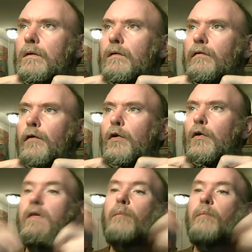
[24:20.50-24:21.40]
for
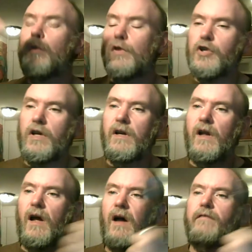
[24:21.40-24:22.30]
the portion
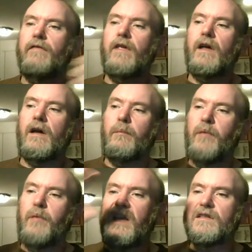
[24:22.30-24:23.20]
of the
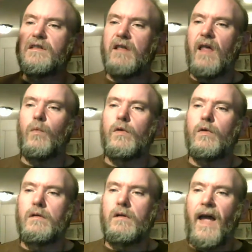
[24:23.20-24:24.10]
piece that
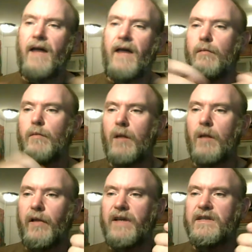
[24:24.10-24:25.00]
would have the
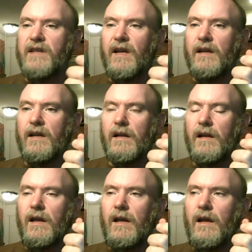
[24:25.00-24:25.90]
mark placed in it,
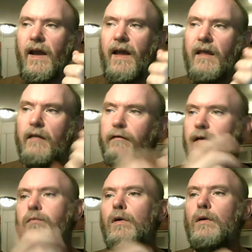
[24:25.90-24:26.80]
and the
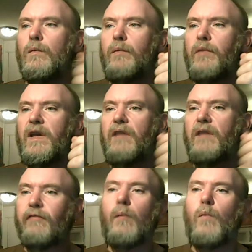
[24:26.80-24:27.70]
fifth roll would be
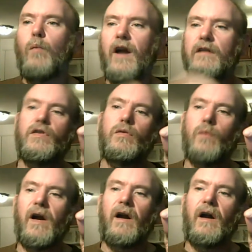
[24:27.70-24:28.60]
from where to
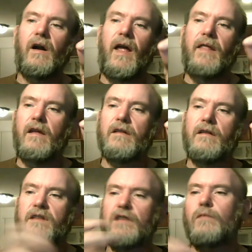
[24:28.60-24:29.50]
where, and the
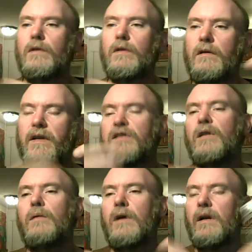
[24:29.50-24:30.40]
sixth roll, and
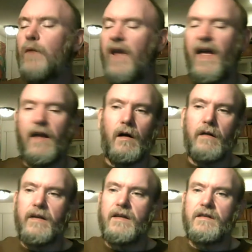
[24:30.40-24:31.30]
so on. And we had
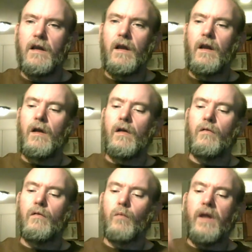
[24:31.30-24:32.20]
all these
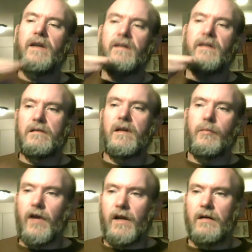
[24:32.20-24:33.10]
really
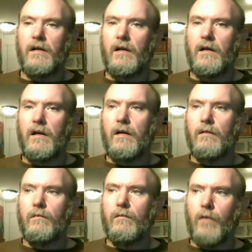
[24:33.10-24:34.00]
deliberate
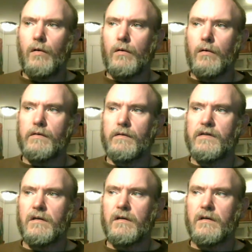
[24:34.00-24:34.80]
rolls